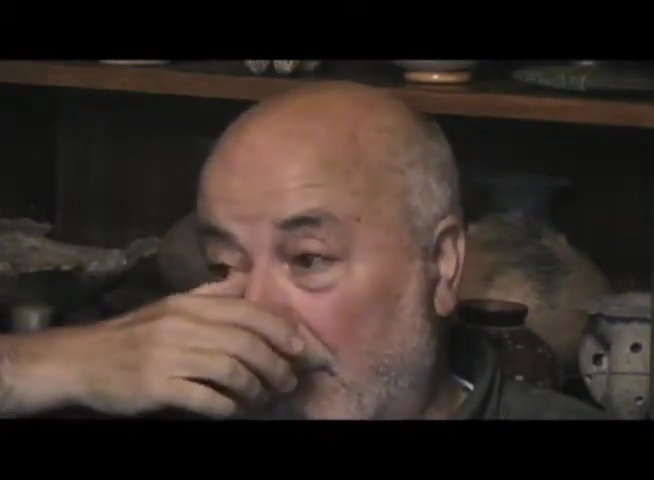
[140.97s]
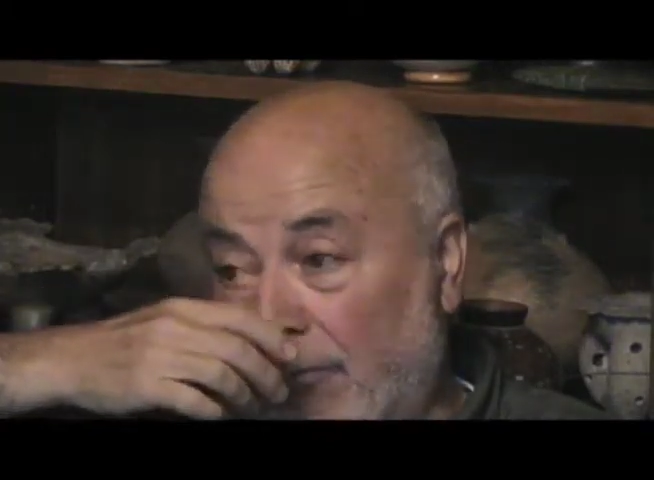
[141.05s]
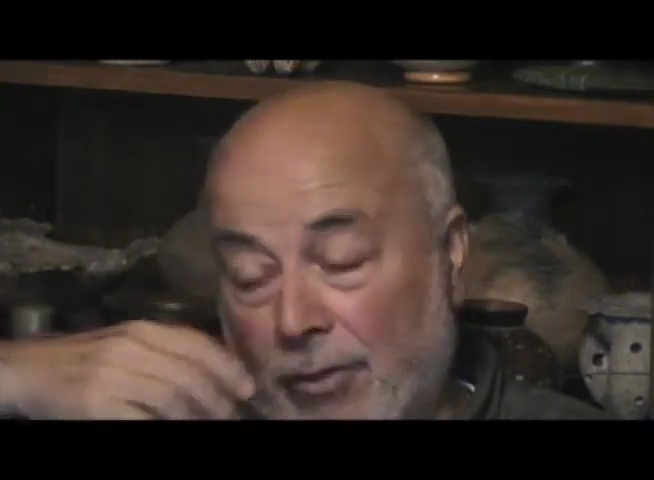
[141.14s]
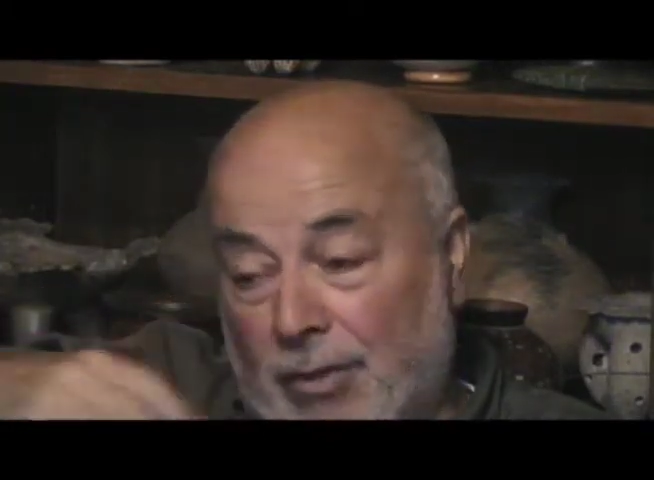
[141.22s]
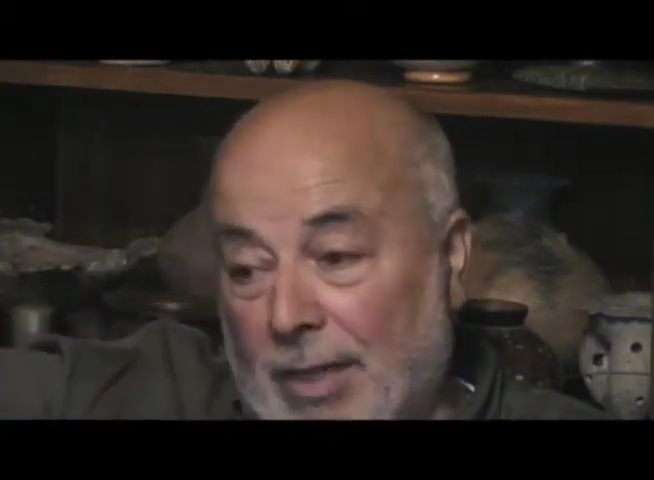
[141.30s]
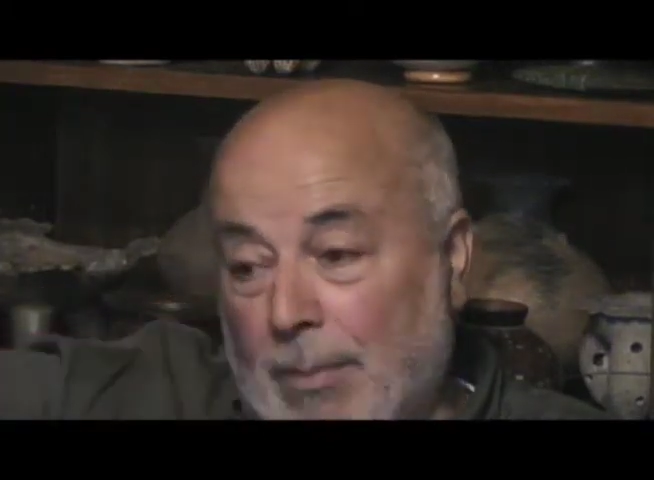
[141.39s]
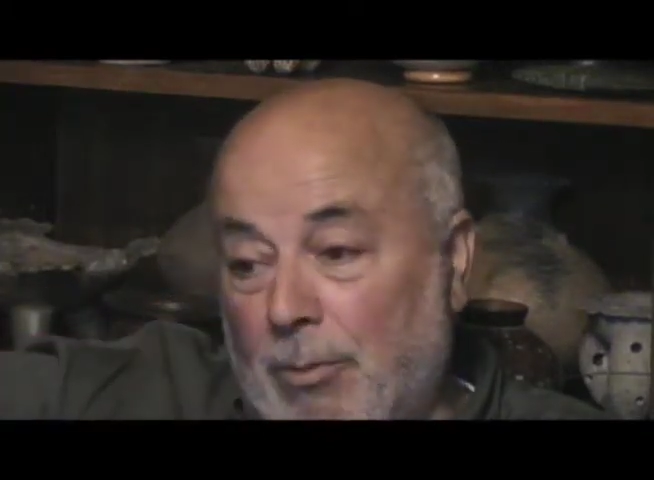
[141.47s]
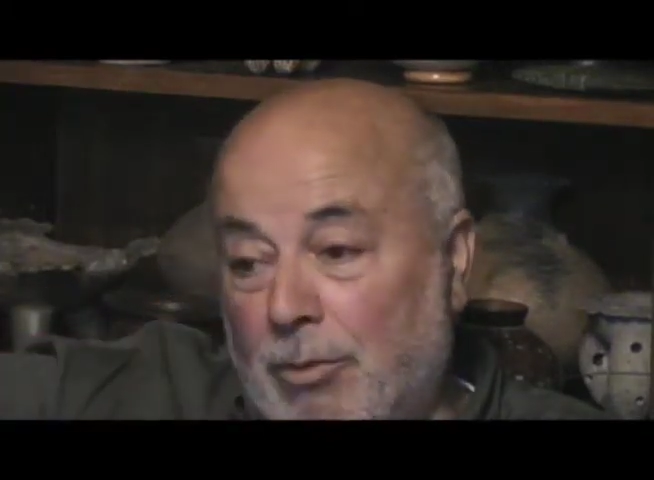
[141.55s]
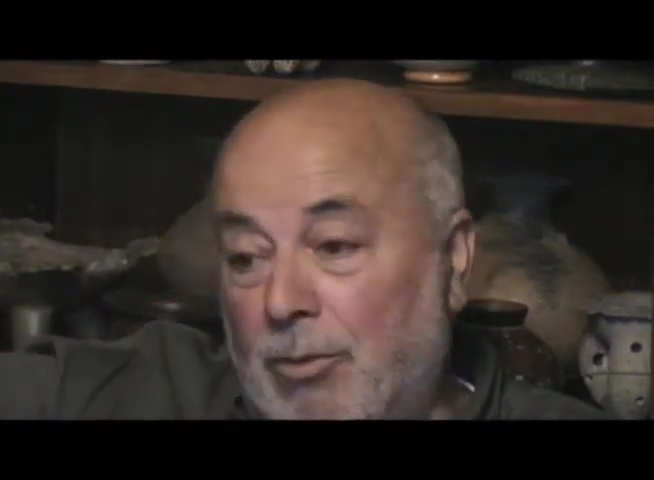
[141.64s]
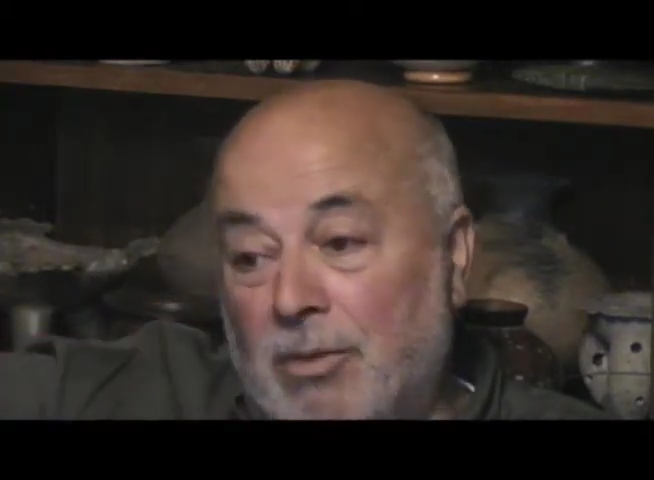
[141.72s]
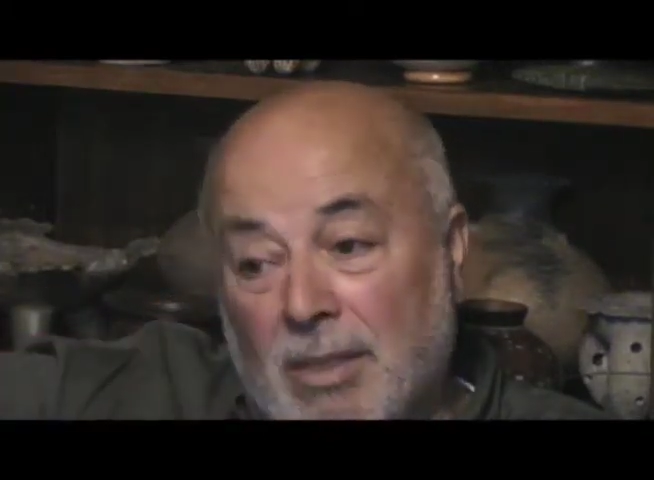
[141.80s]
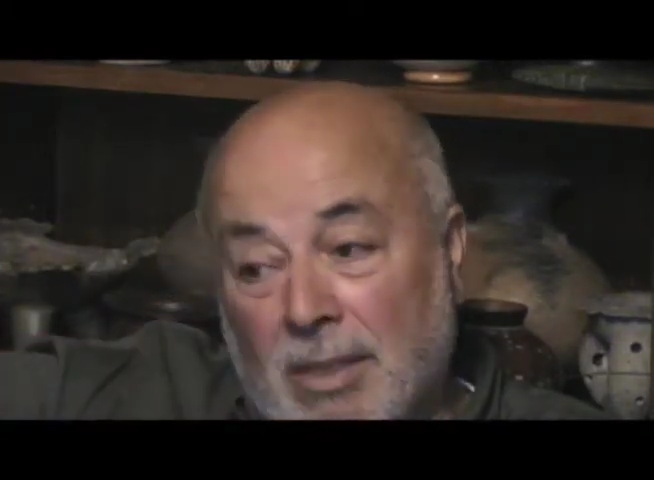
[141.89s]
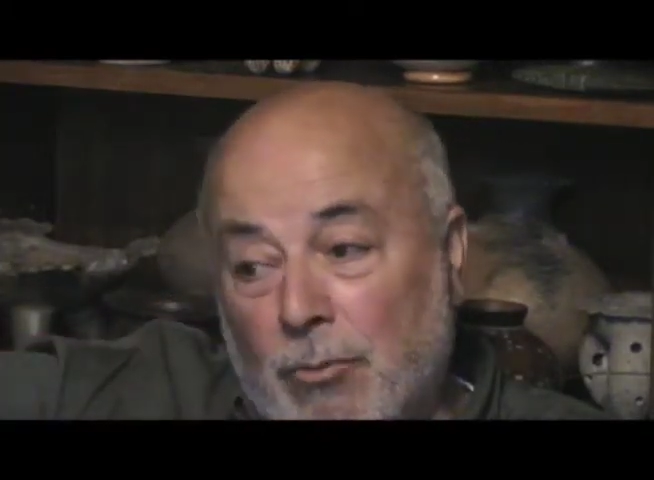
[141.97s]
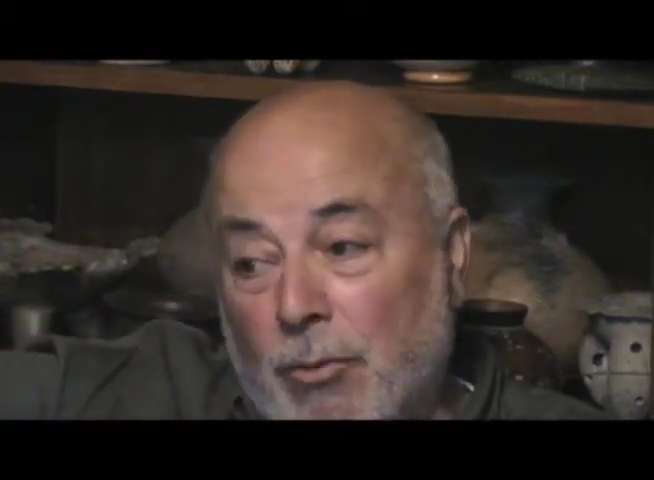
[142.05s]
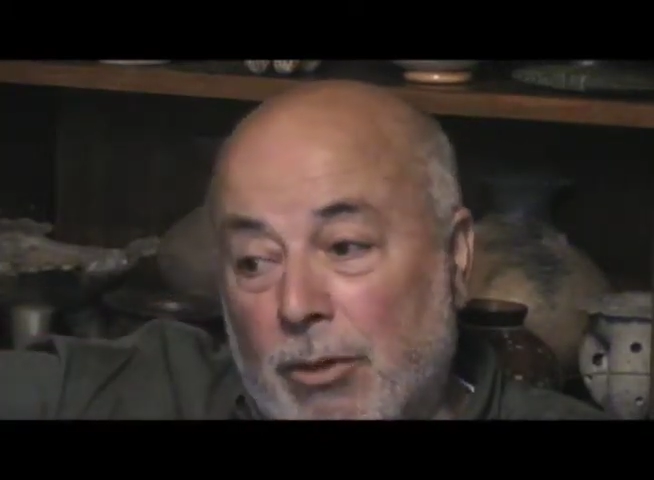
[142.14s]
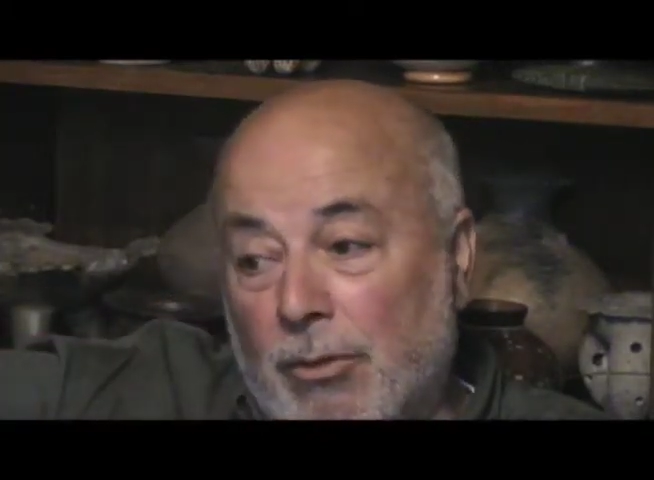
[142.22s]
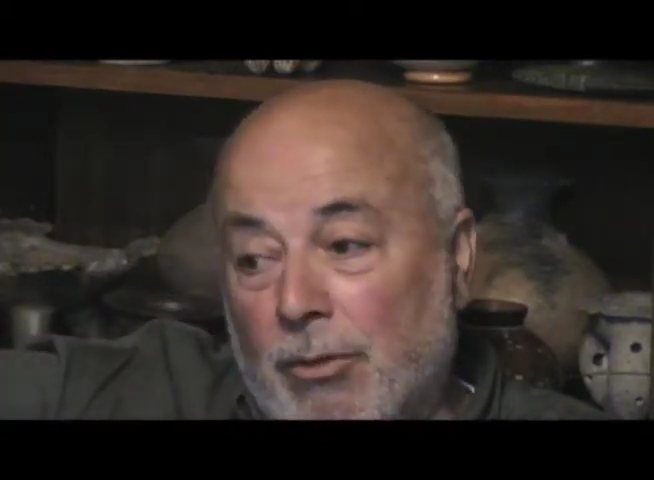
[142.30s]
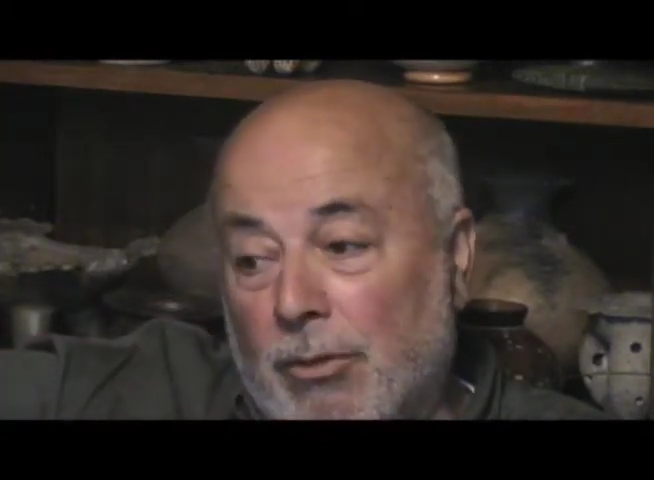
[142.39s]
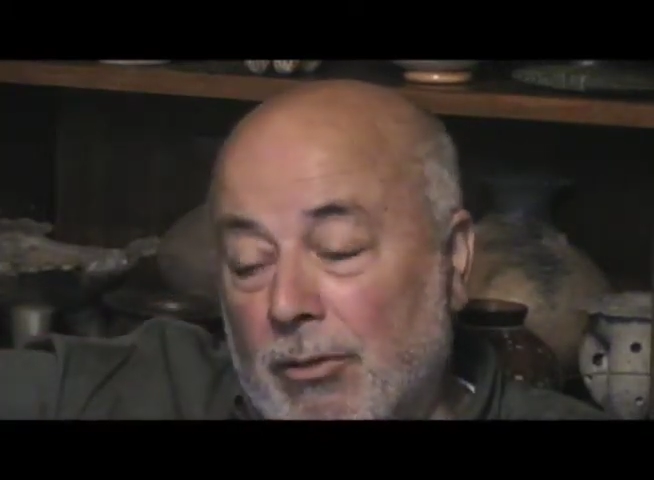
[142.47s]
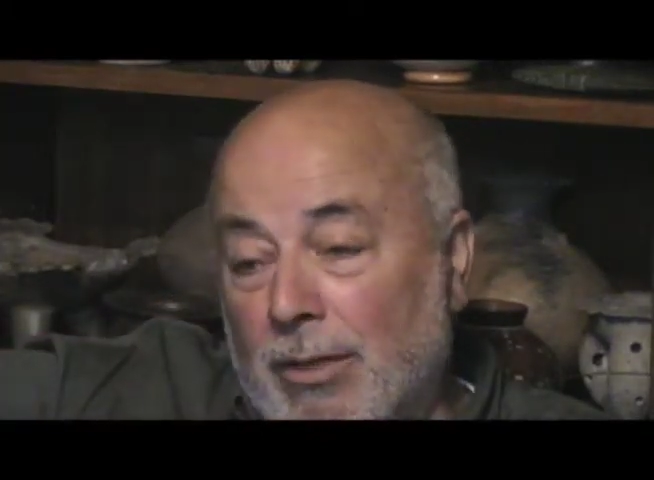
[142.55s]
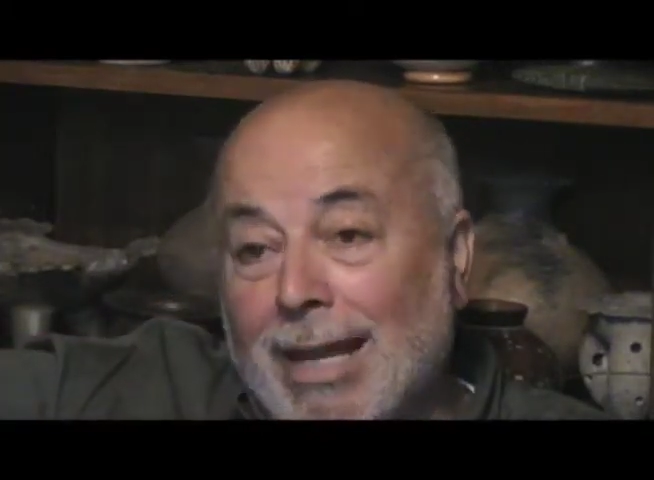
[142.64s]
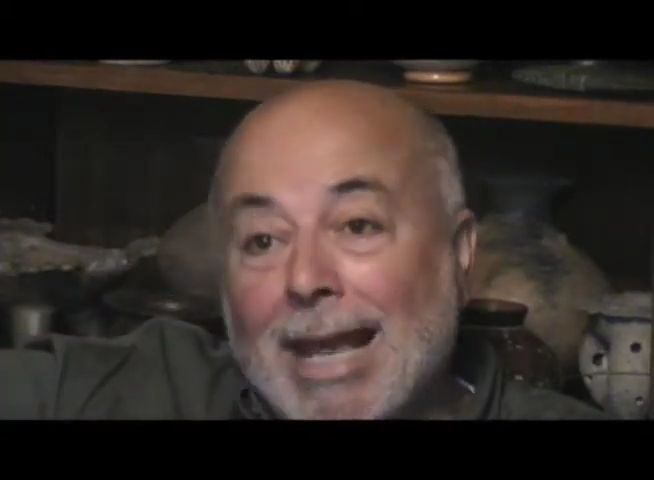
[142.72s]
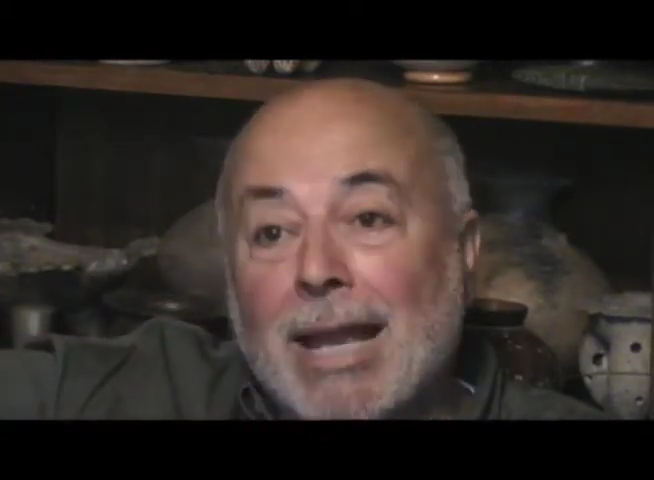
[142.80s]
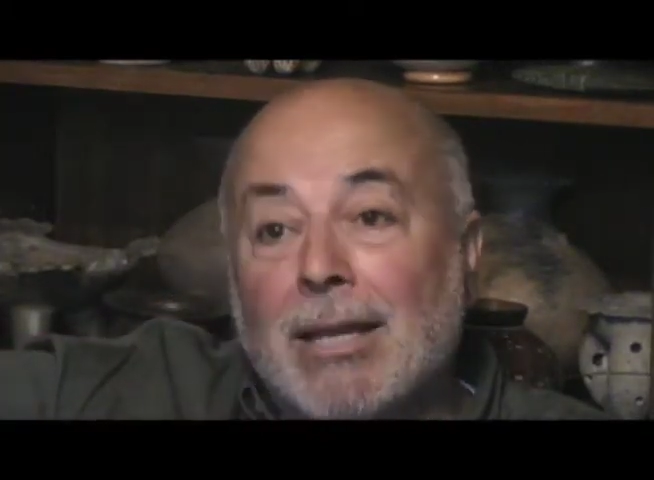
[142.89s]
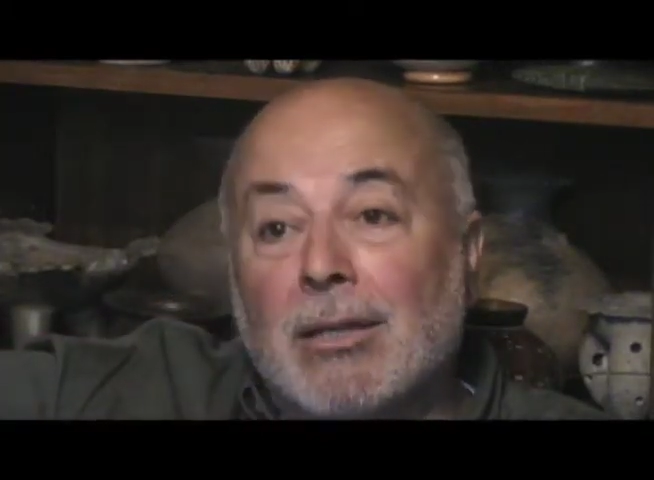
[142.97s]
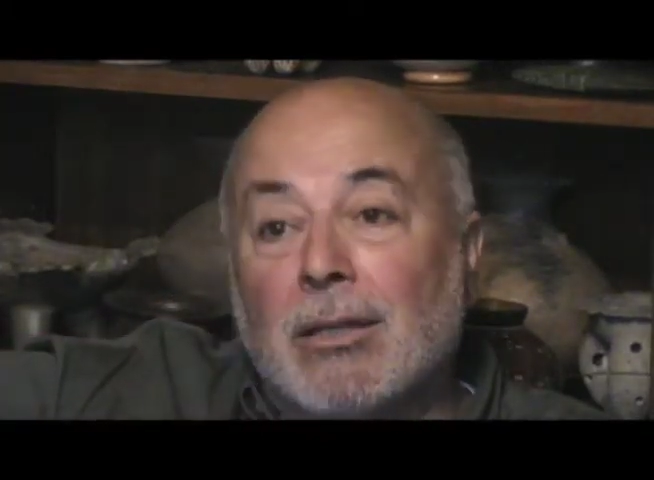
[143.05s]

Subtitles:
for example, to see whether their land